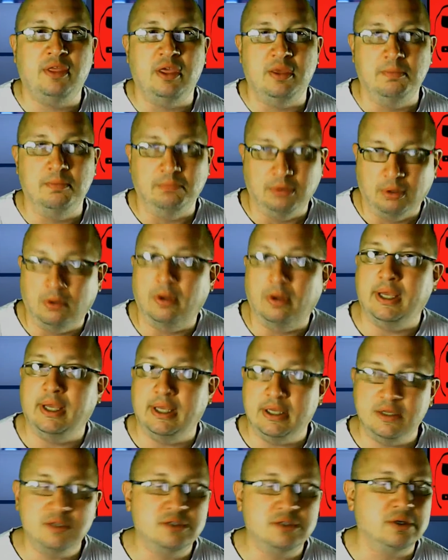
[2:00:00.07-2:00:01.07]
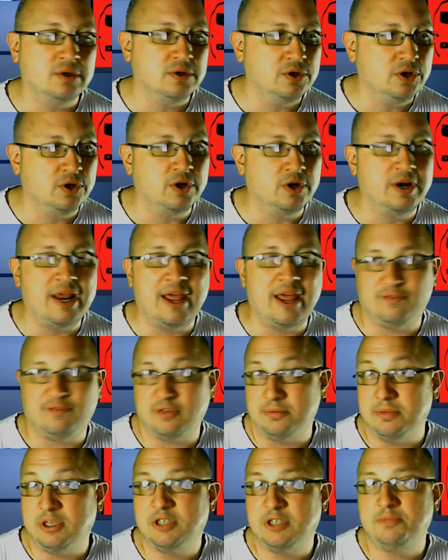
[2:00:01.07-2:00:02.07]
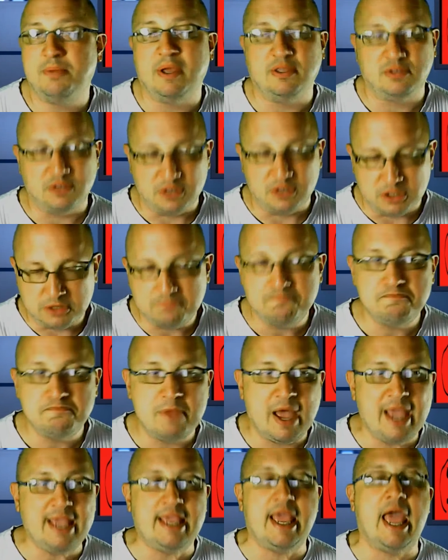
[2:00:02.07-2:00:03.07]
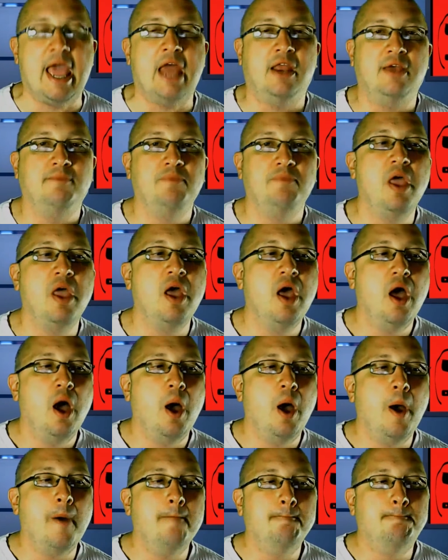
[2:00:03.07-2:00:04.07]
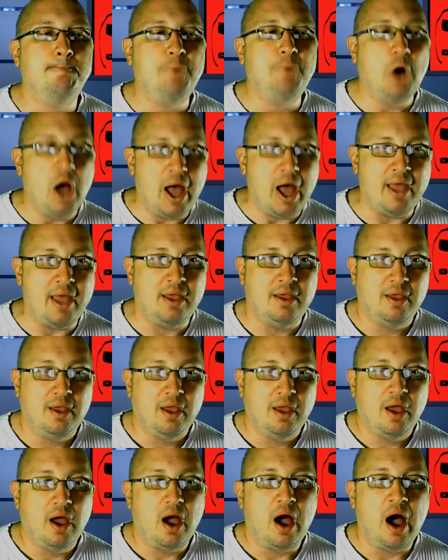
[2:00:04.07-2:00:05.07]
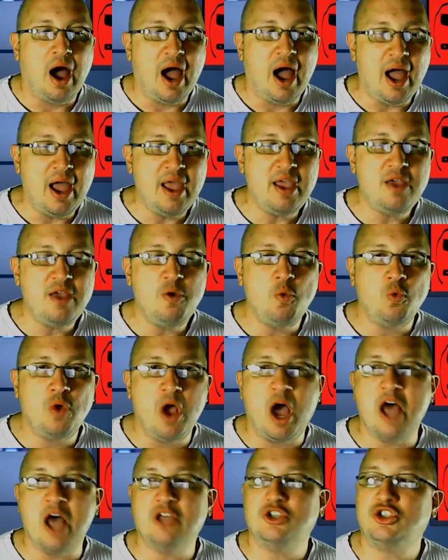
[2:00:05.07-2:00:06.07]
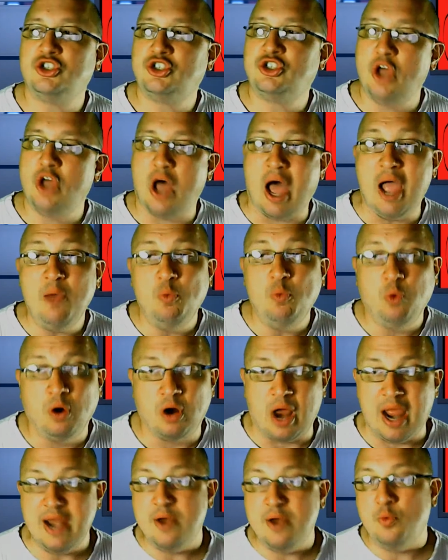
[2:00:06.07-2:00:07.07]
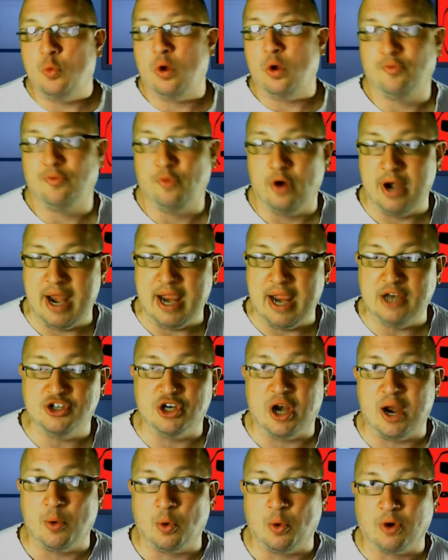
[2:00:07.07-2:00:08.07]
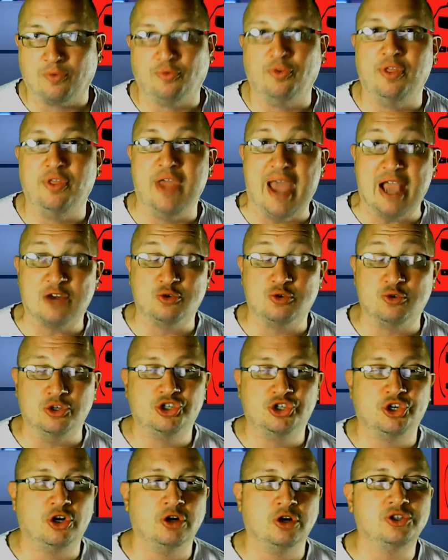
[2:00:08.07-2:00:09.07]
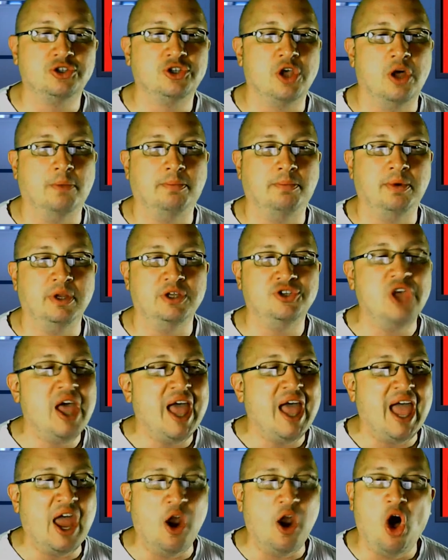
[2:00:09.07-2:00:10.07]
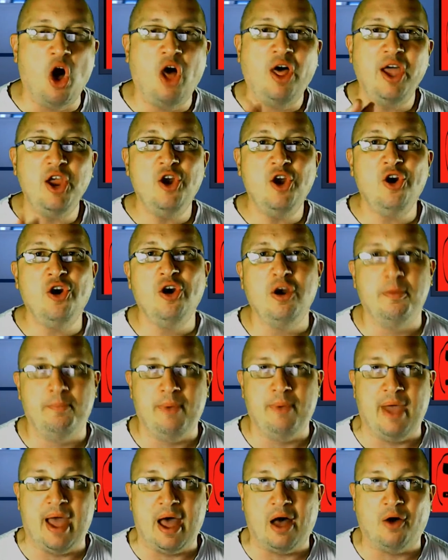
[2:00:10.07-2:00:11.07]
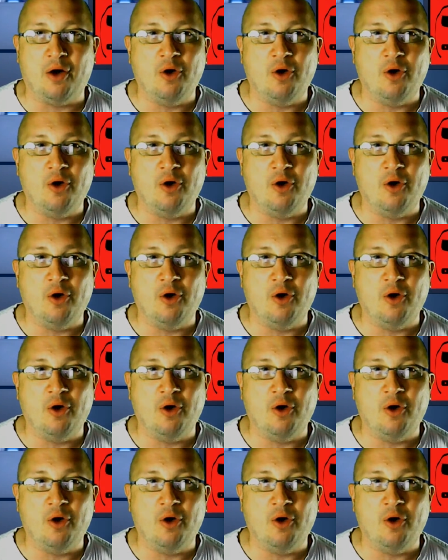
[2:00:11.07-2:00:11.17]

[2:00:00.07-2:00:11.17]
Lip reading: employees. So you're going to have some expenses. I get it. But I didn't work for an agent. I worked for the actual insurance companies. And all I heard about